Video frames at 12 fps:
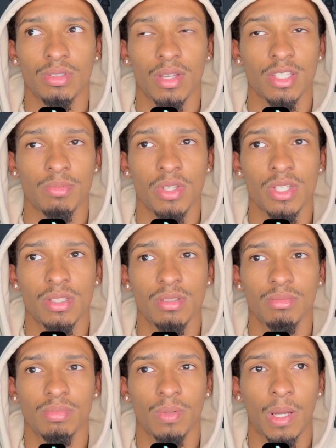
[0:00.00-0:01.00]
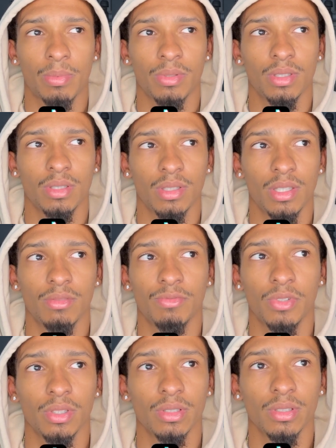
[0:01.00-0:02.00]
transmission, probably Eaton
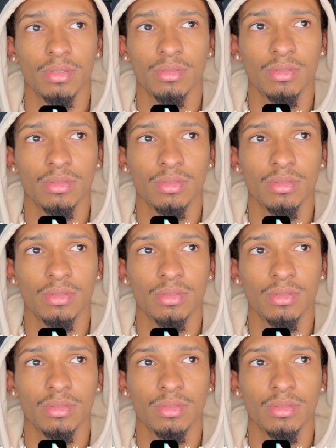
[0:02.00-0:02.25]
Fuller.